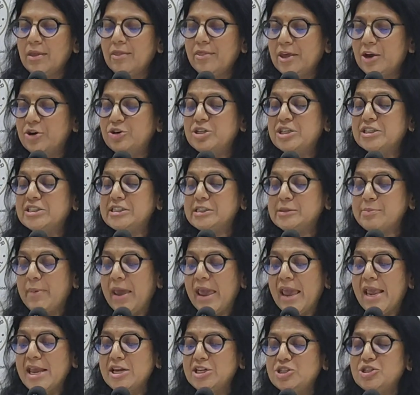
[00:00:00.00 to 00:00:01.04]
They're
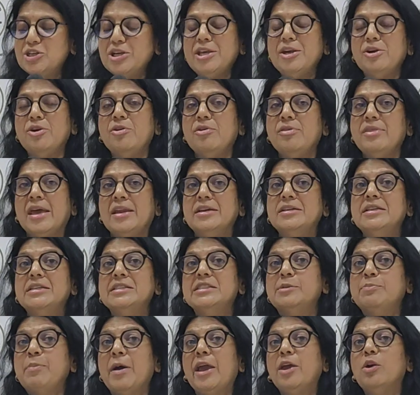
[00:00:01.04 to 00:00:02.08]
dismayed to hear that
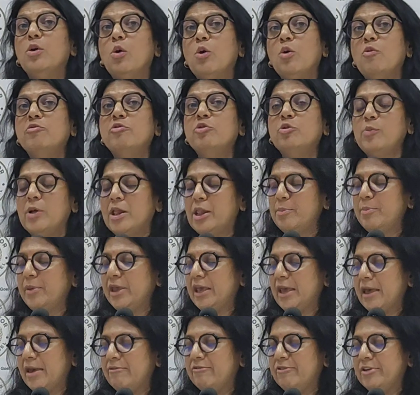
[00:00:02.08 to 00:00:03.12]
despite
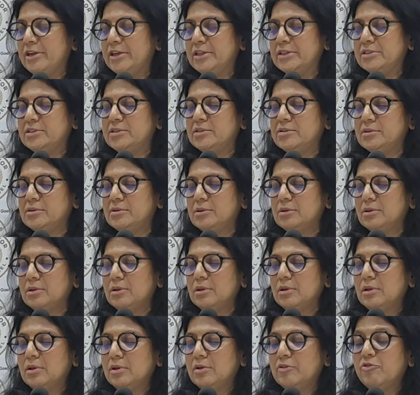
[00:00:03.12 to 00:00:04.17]
overwhelming evidence,
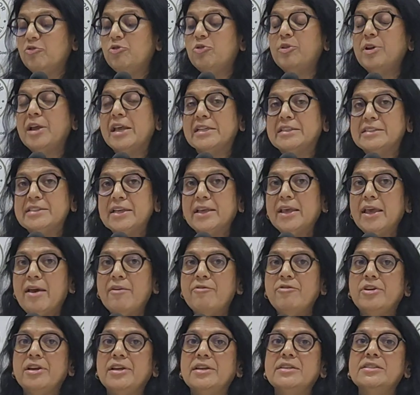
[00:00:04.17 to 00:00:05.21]
forensic
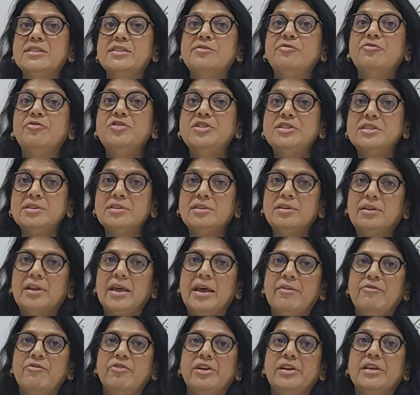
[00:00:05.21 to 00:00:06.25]
evidence, physical
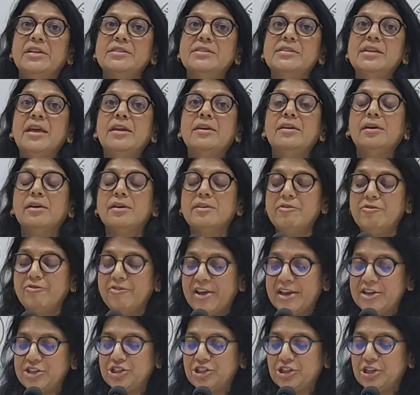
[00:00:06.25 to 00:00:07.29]
evidence, and a
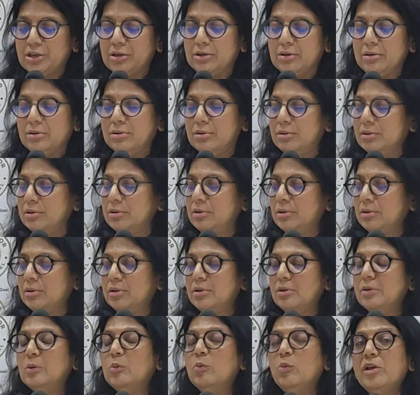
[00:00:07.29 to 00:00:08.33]
confession,
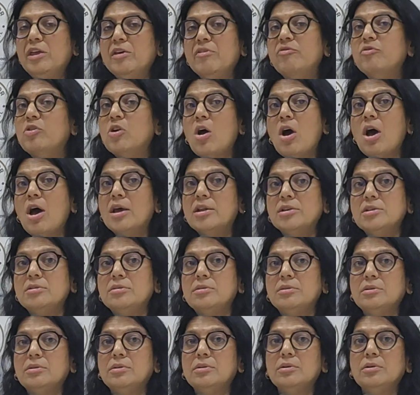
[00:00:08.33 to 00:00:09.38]
we have not
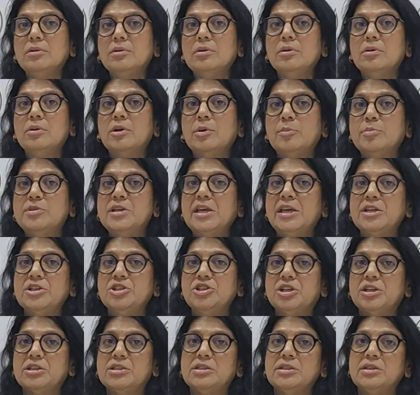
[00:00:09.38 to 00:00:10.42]
obtained
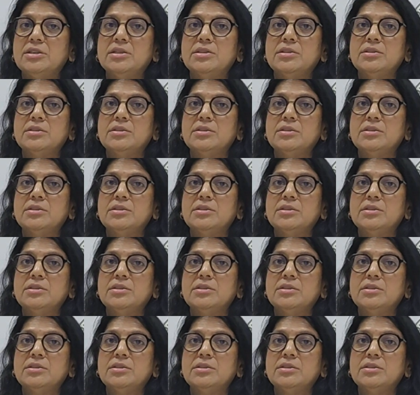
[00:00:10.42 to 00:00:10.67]
justice.